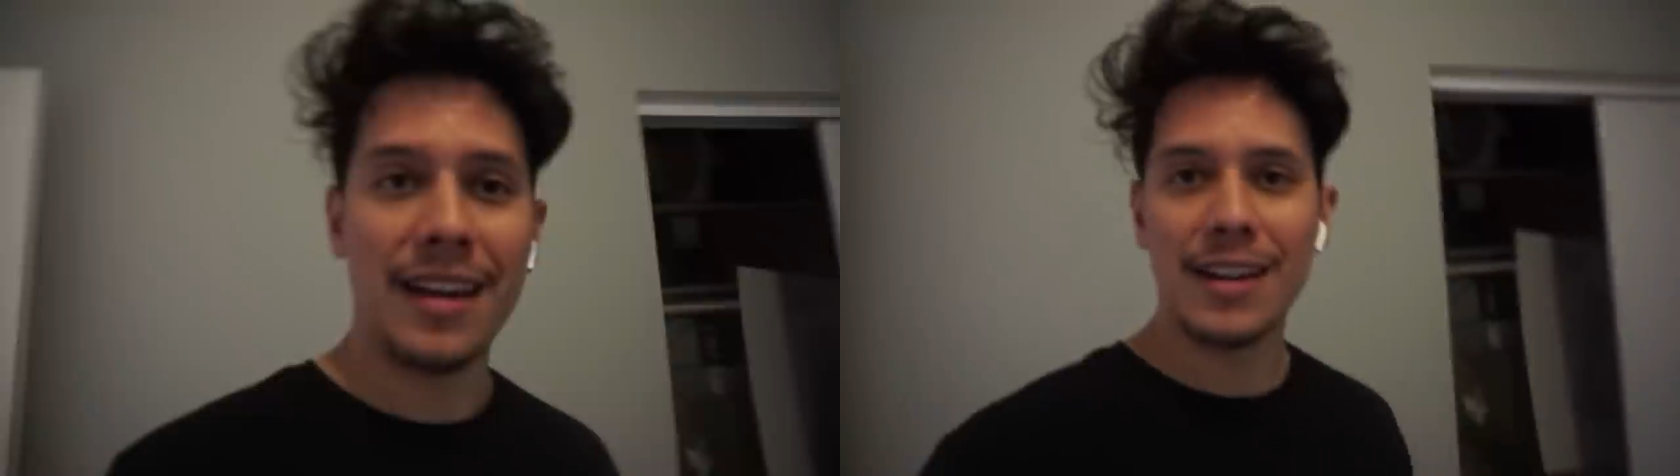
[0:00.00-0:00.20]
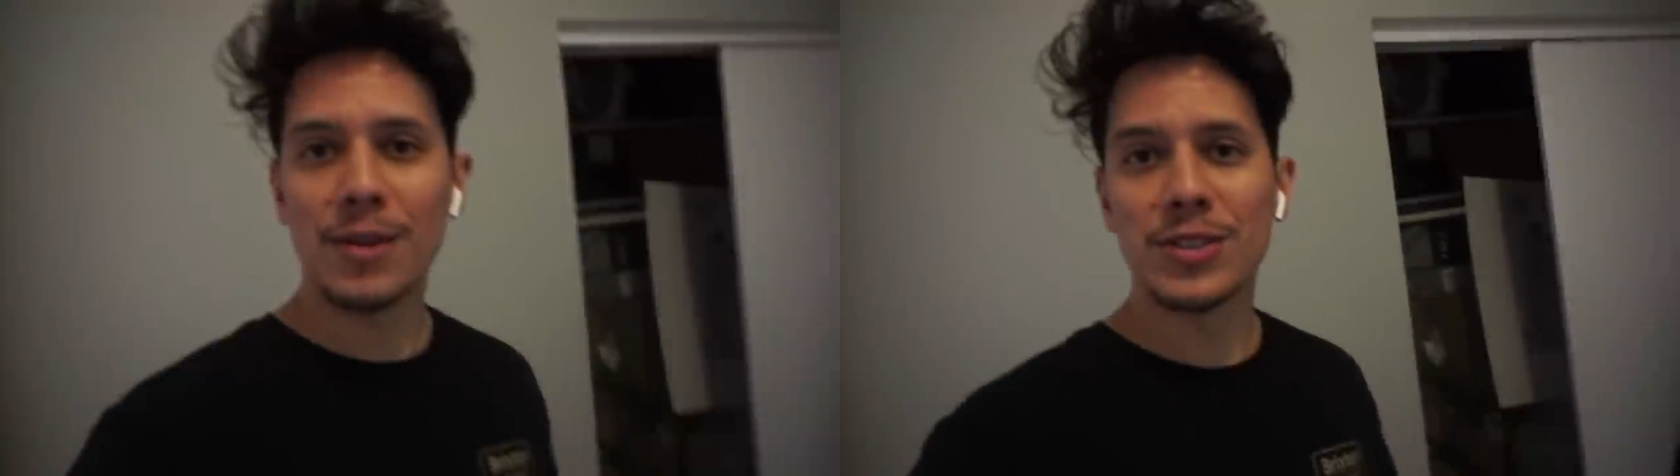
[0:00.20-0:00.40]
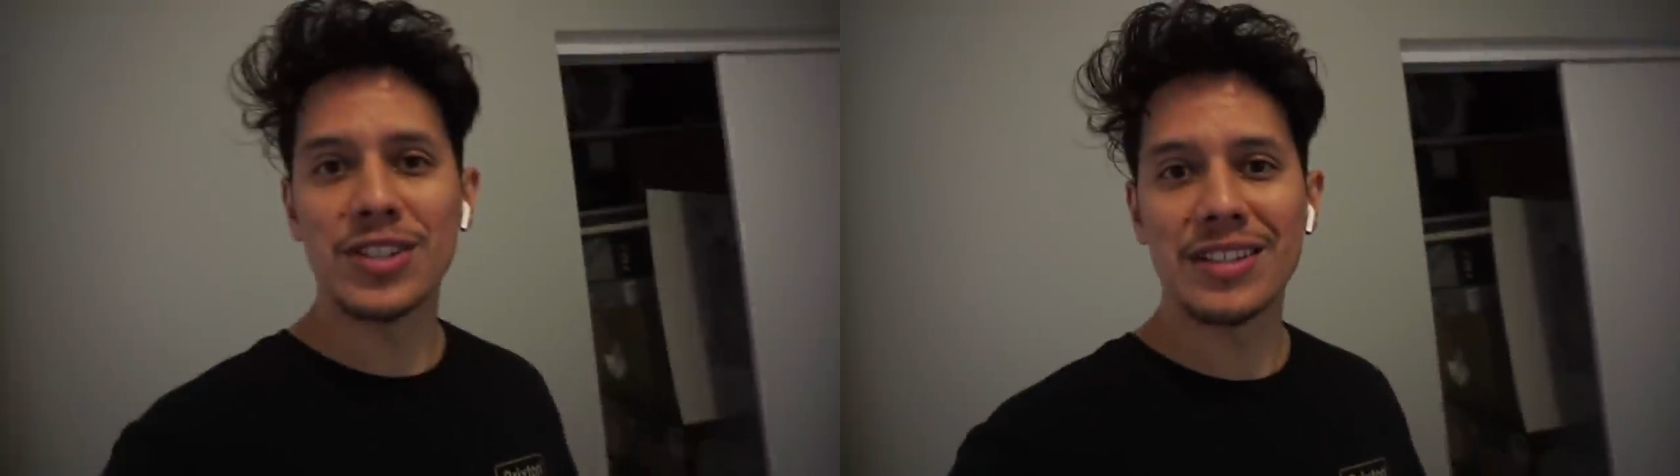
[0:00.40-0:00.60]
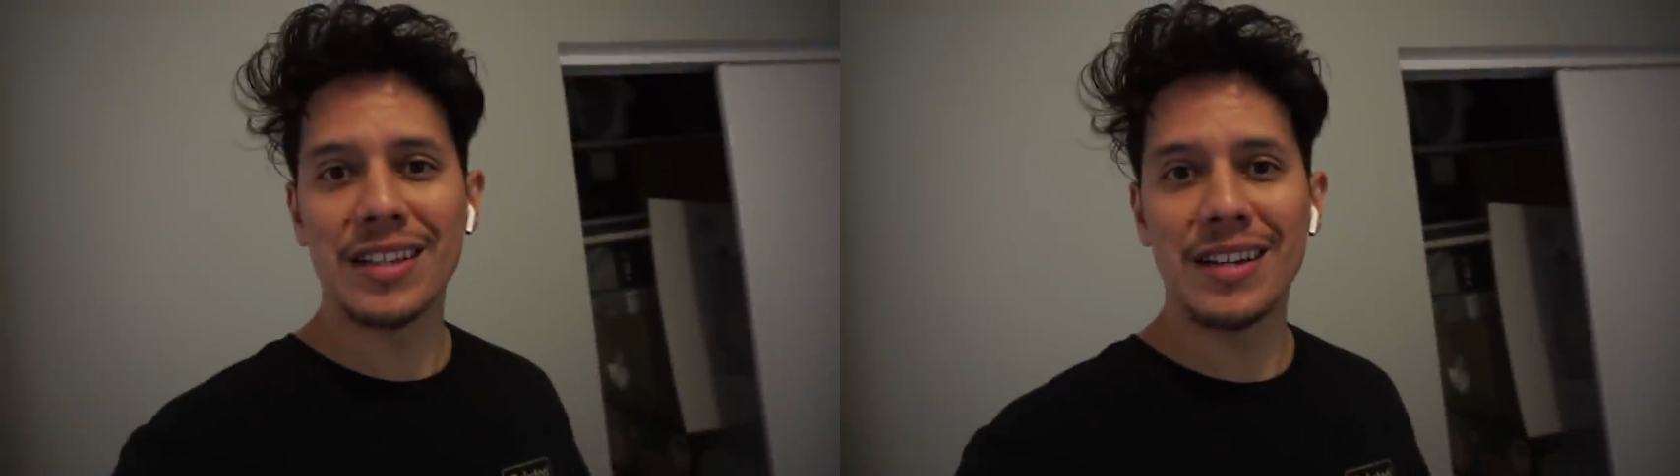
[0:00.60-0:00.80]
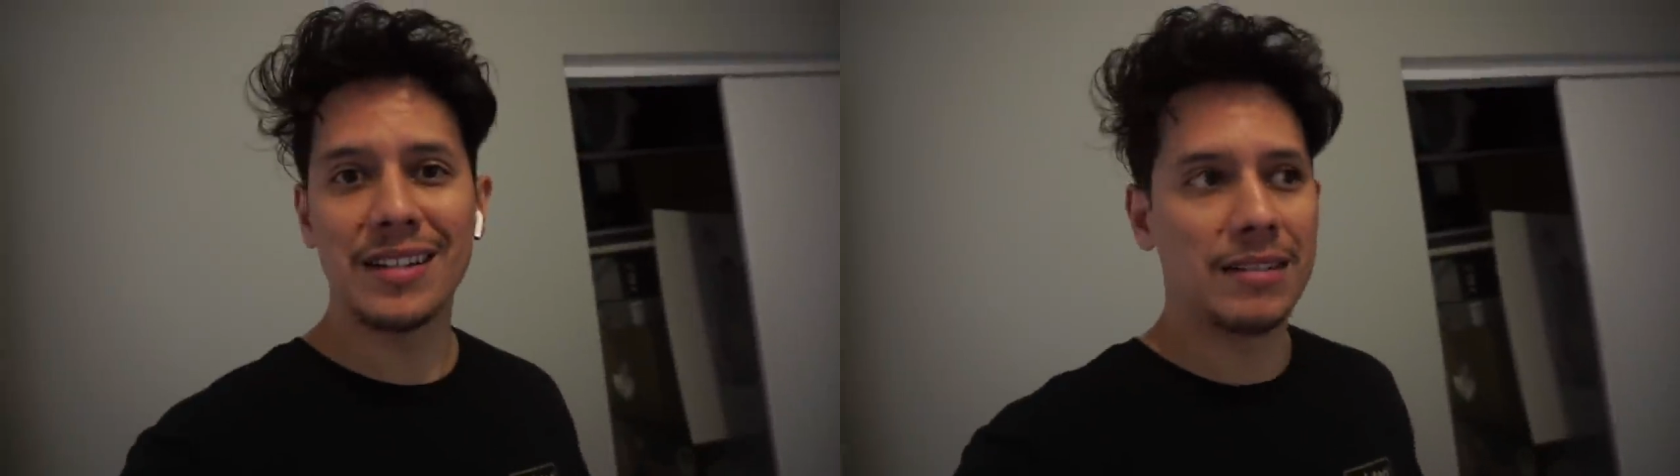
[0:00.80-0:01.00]
And I was just
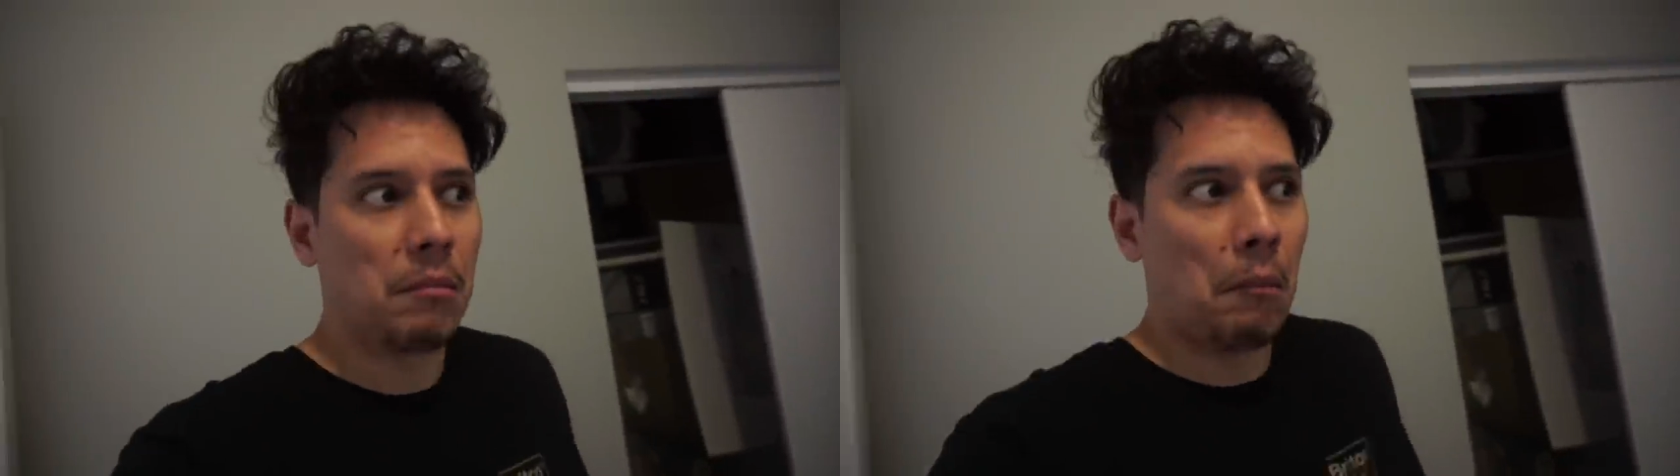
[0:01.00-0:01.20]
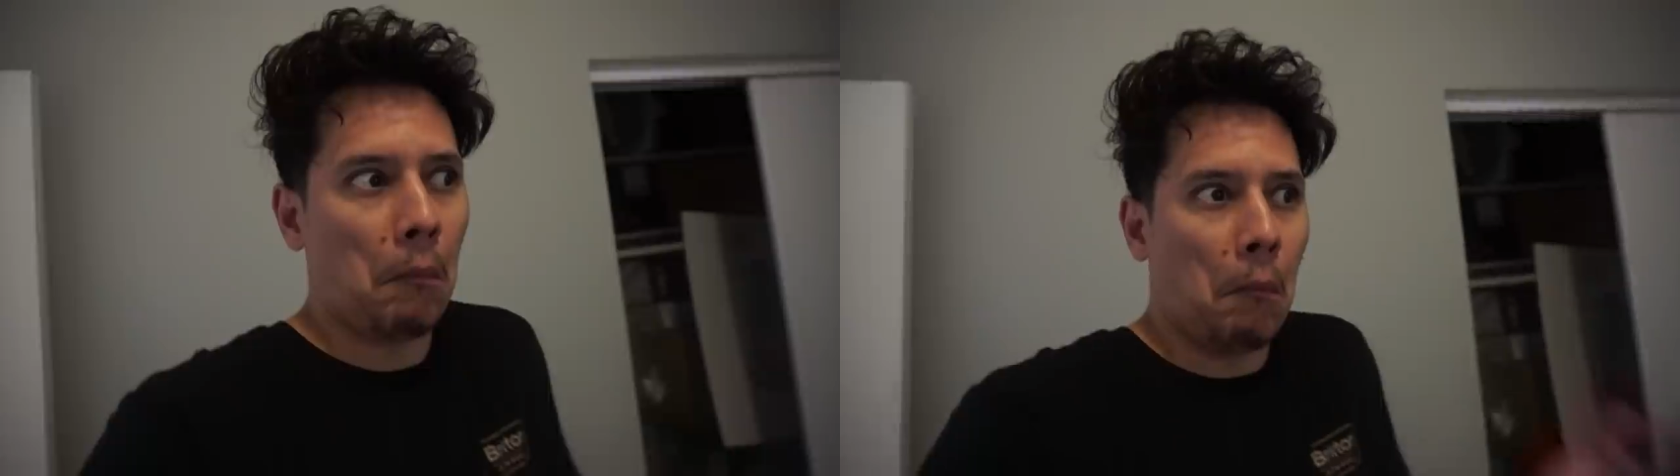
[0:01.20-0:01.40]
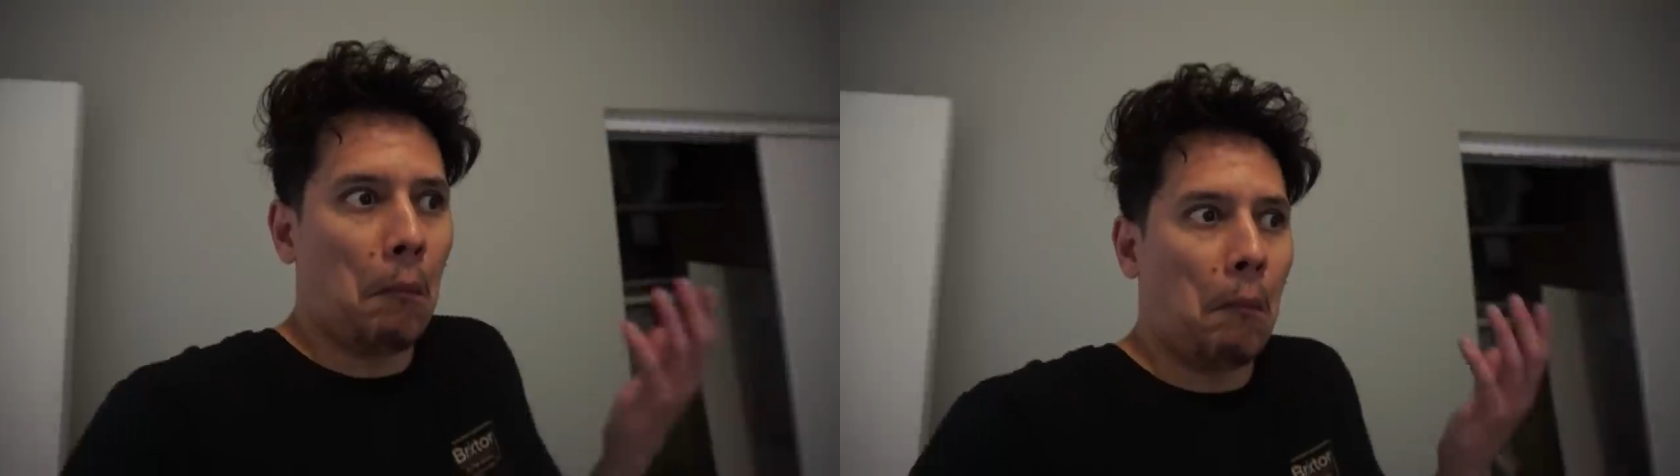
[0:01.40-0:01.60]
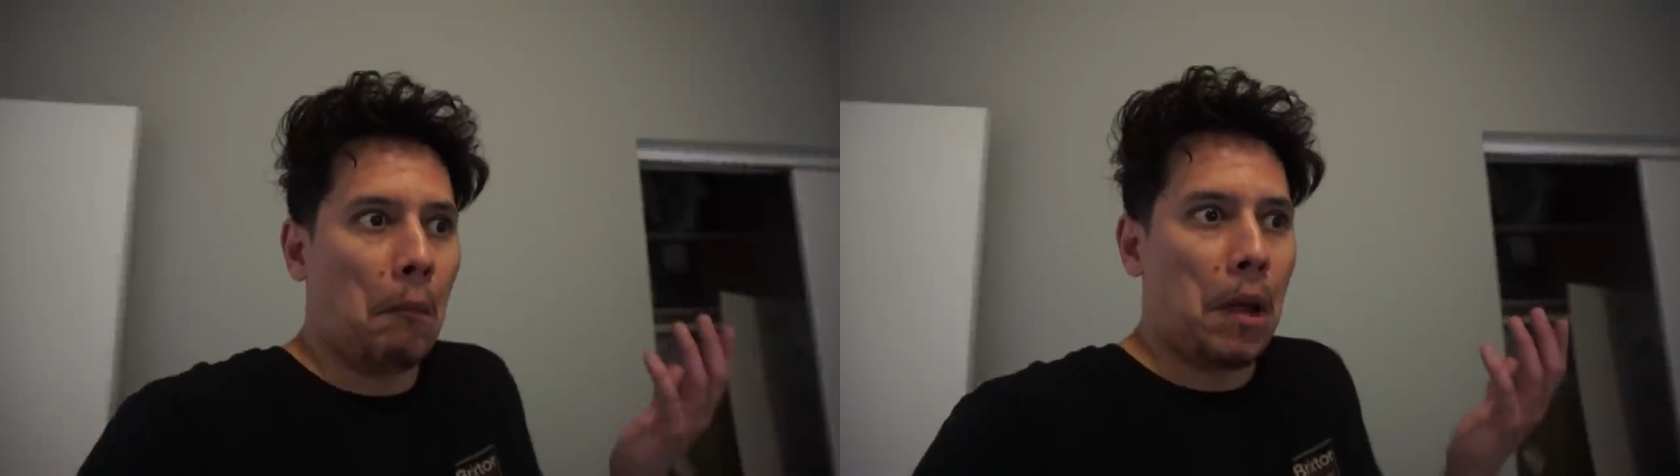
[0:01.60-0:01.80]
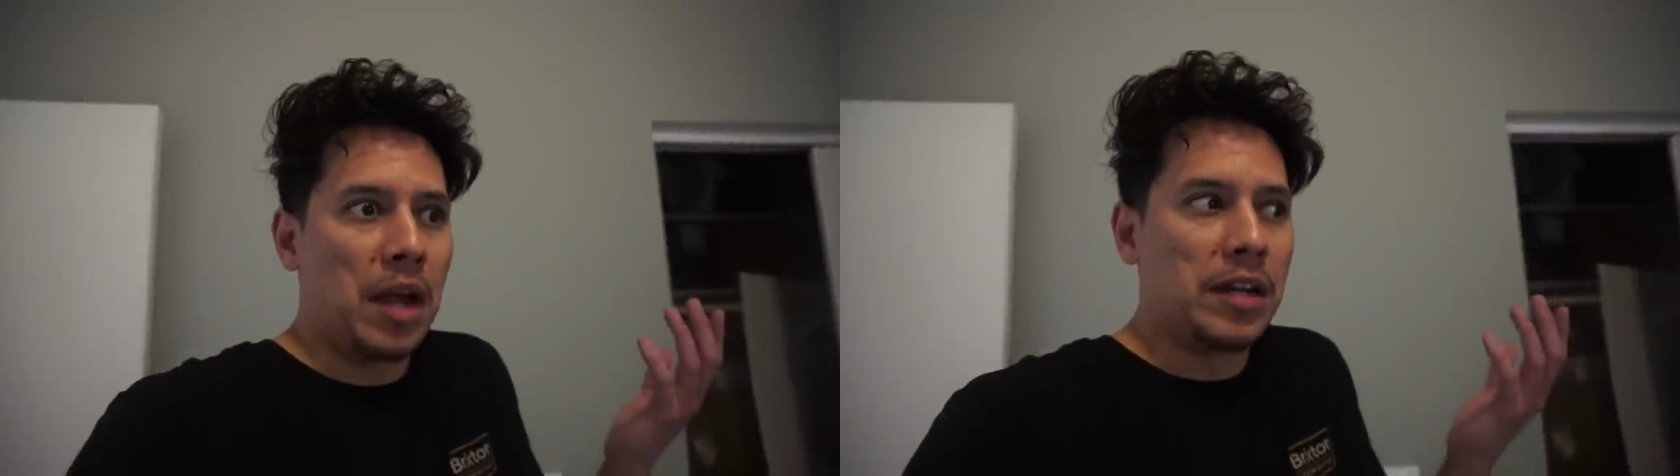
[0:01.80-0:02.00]
like, I